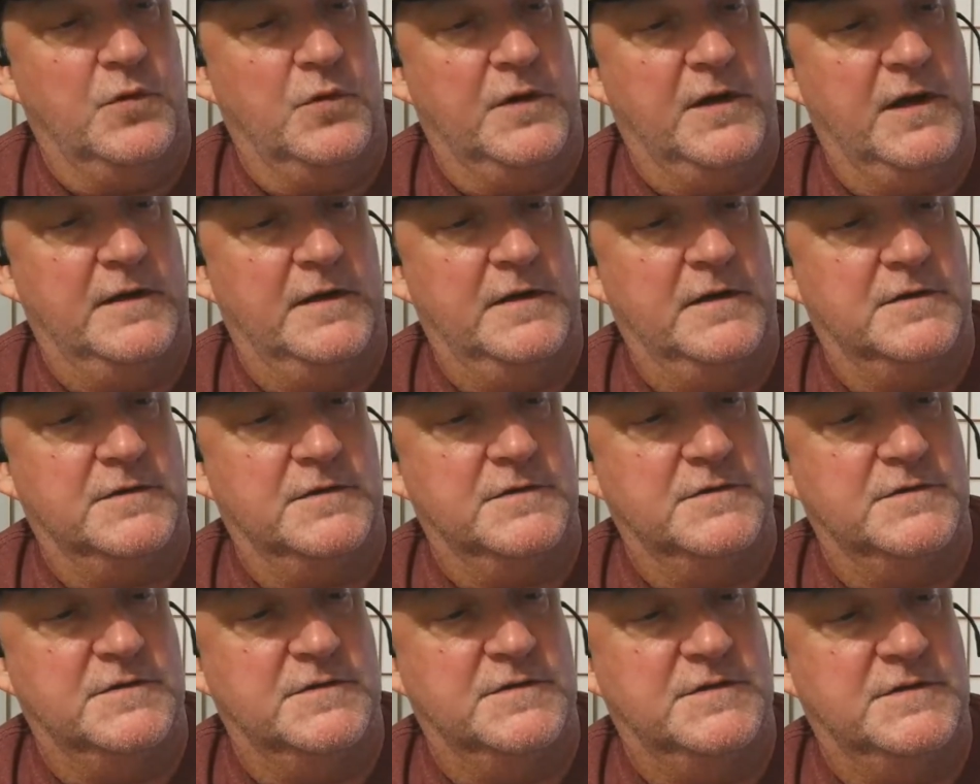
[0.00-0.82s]
organic
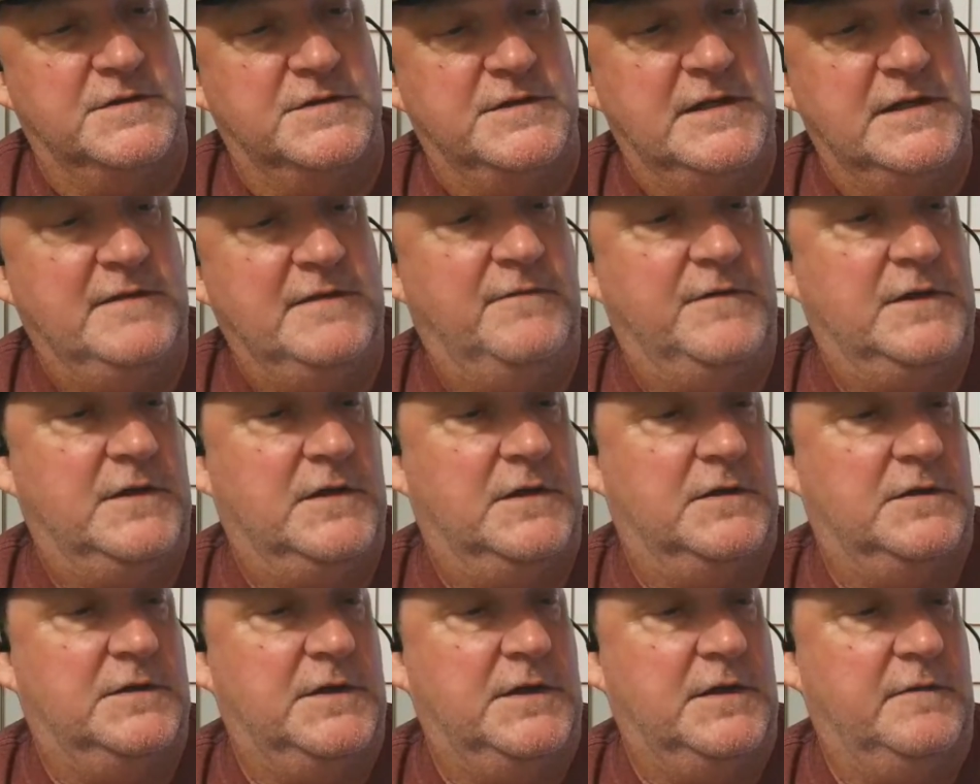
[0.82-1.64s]

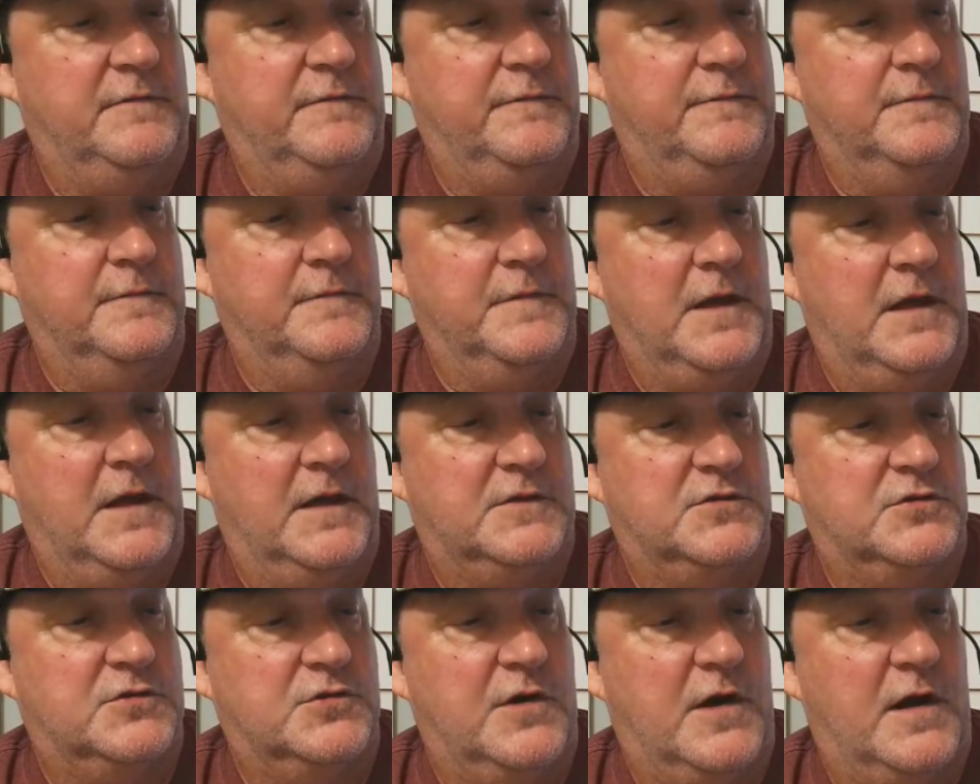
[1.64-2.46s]
stevia leaf
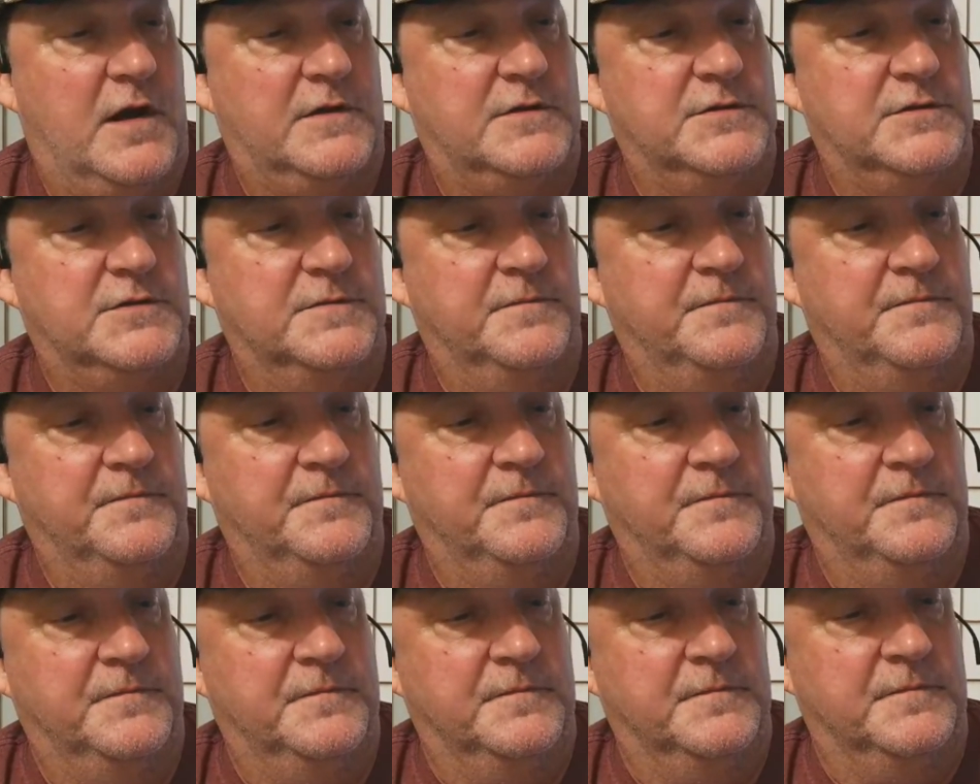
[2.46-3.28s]
extract,
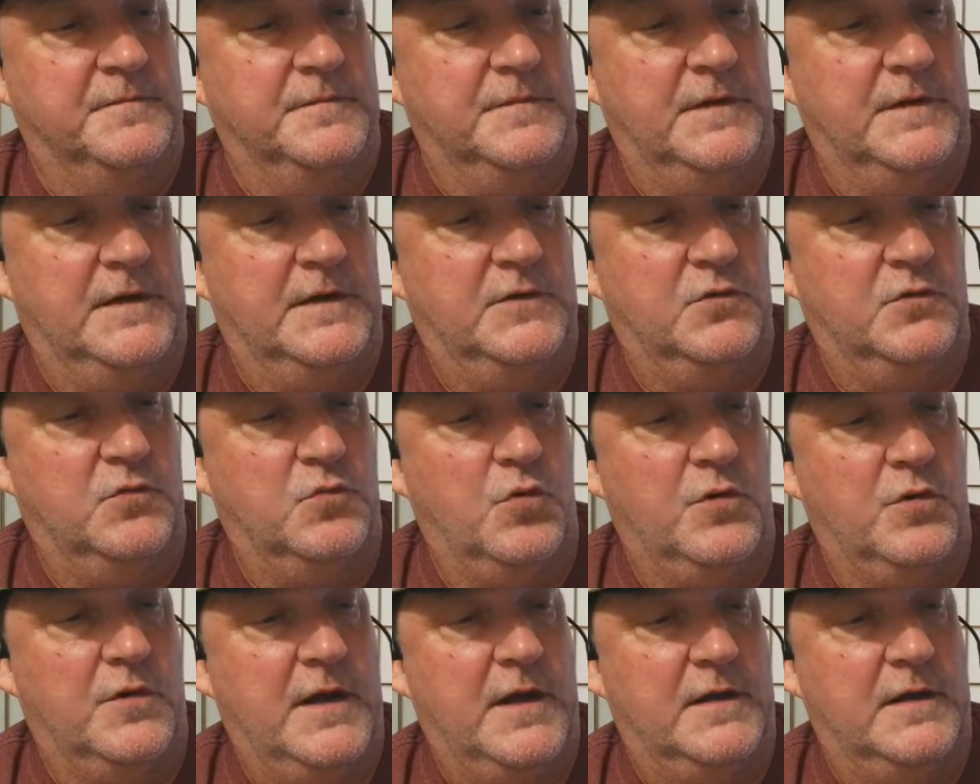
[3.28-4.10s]
and
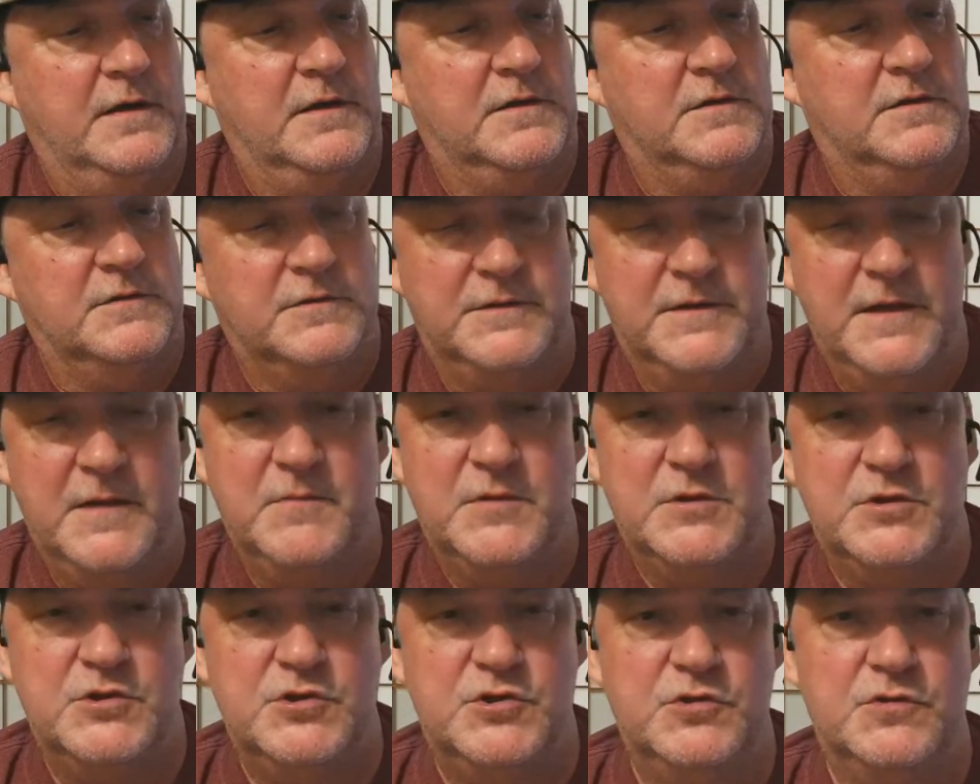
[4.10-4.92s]
organic
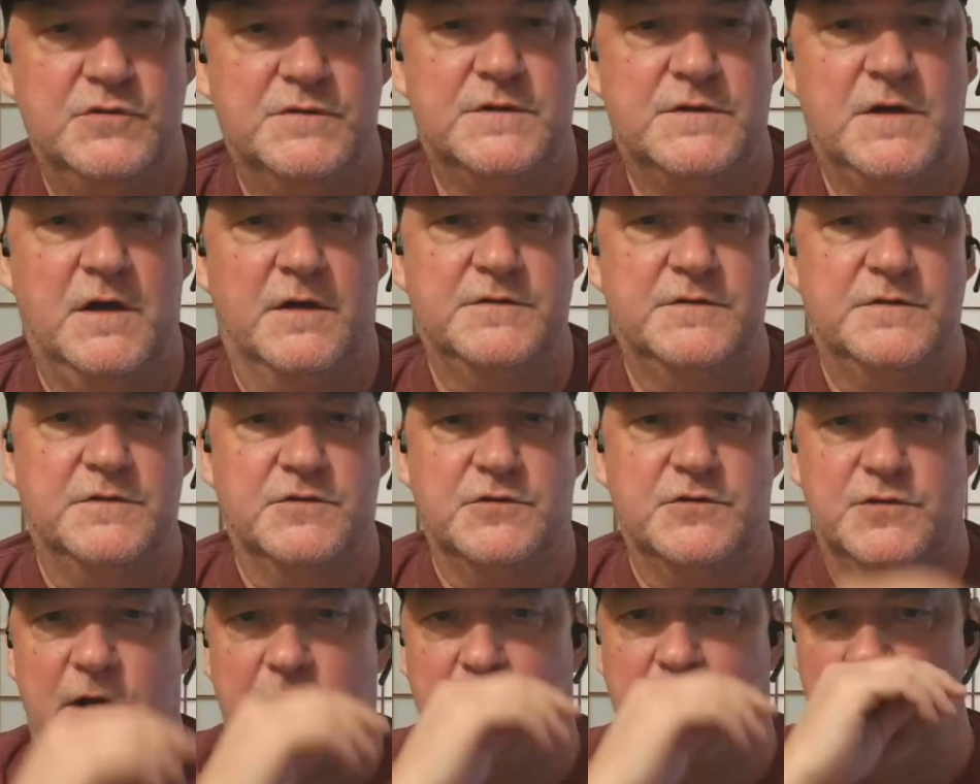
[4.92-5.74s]
lemon juice
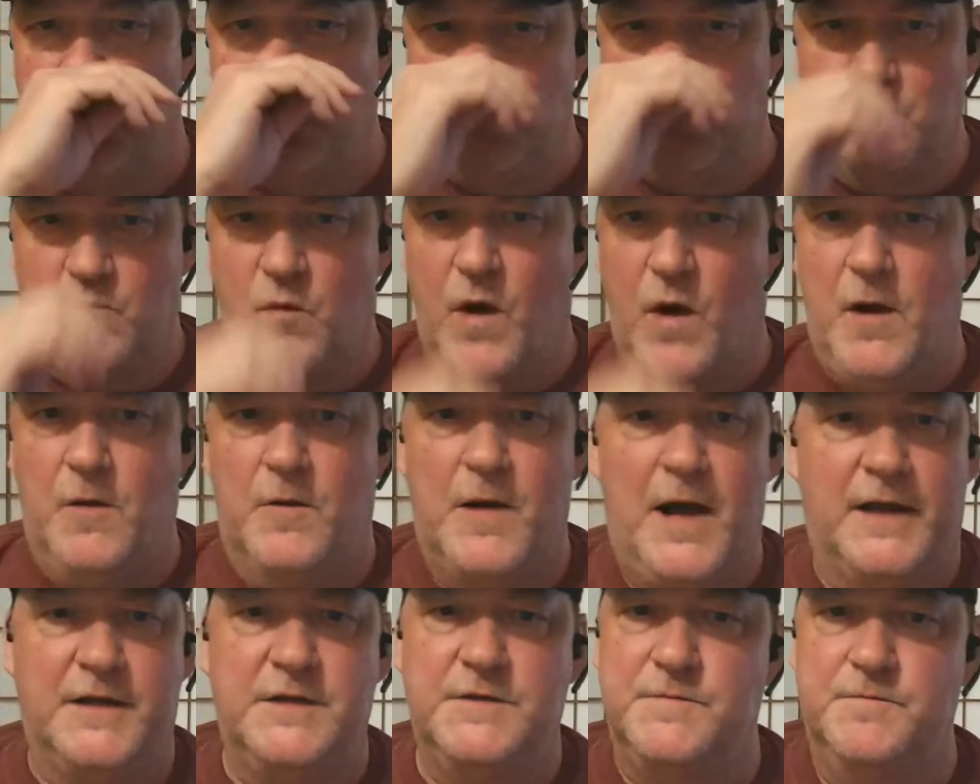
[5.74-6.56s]
concentrate.
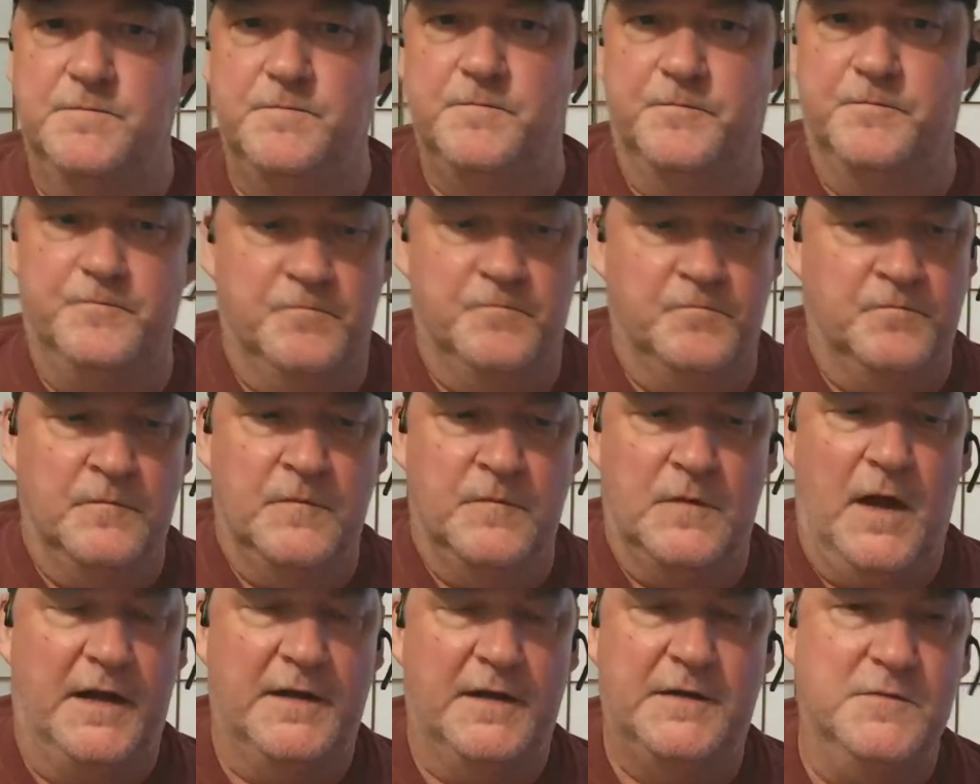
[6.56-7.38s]
Wow, I didn't
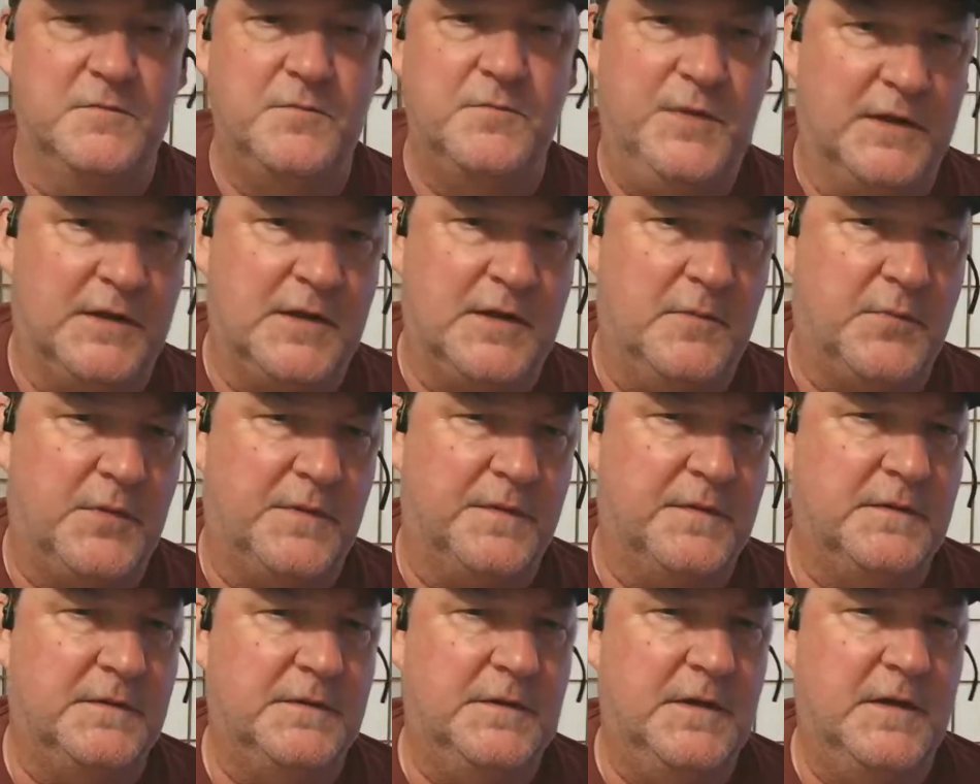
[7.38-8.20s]
pick up
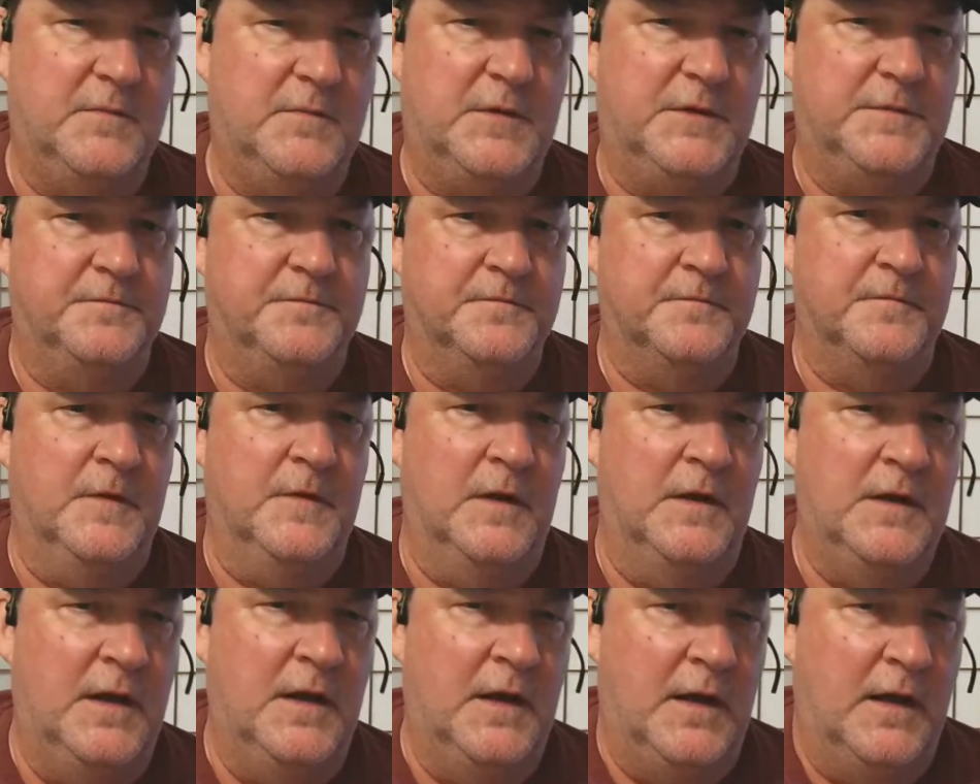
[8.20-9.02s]
on the lemon.
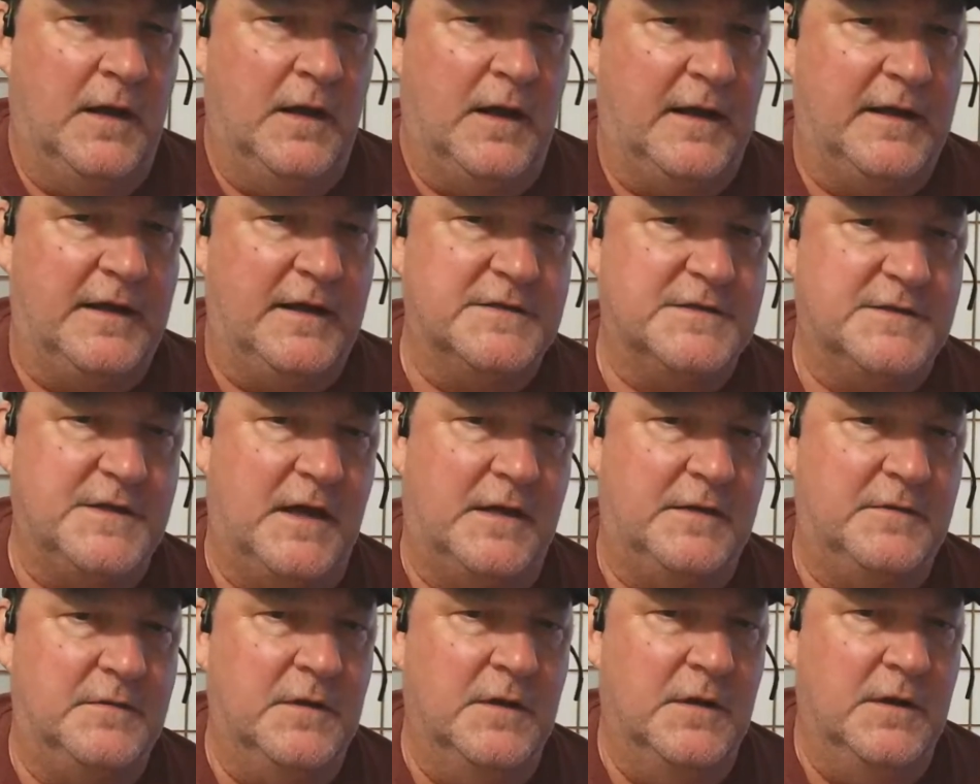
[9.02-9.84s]
I guess
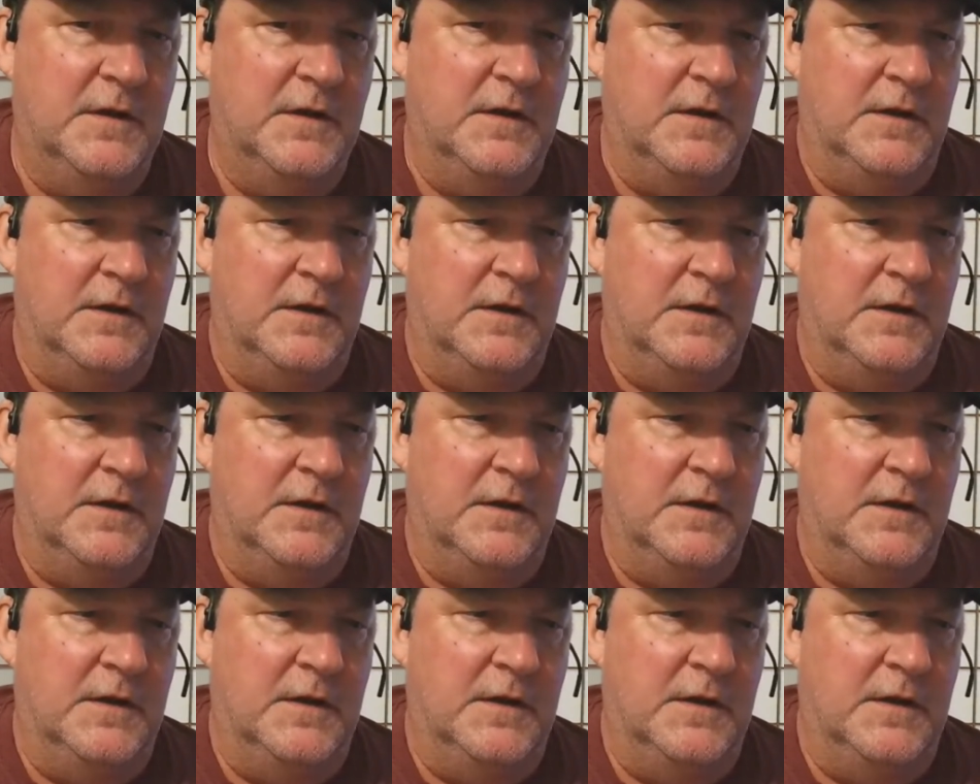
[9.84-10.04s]
that